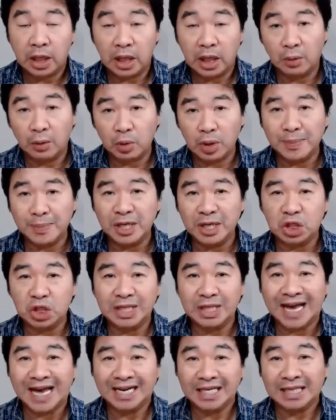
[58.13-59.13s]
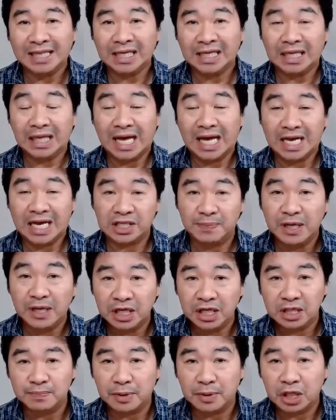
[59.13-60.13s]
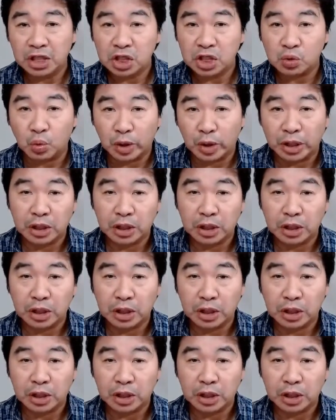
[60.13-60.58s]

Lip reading: We mentioned that in the class meetings, but I just wanted